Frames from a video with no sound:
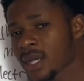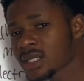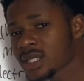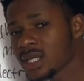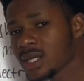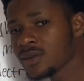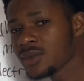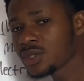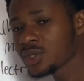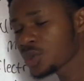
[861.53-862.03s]

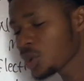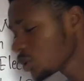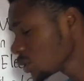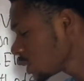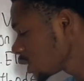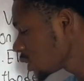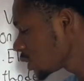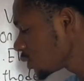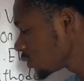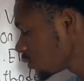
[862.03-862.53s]
acceleration
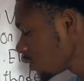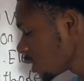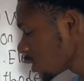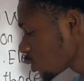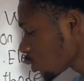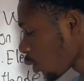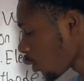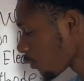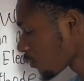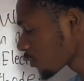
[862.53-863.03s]
is the
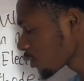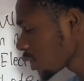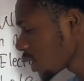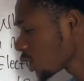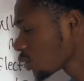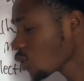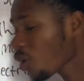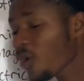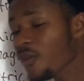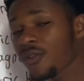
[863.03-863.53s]
rate of
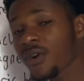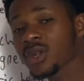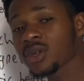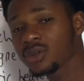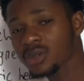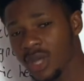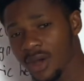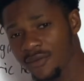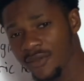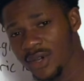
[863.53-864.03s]
change of
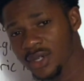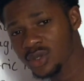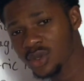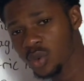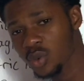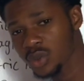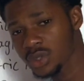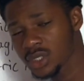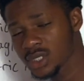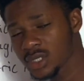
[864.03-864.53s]
another vector
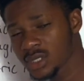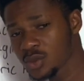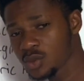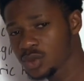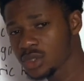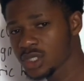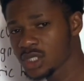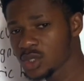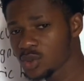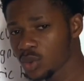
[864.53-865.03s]
quantity,
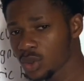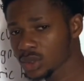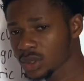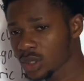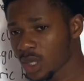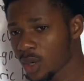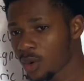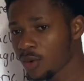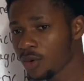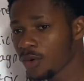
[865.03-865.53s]
which is what
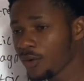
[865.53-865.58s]
now?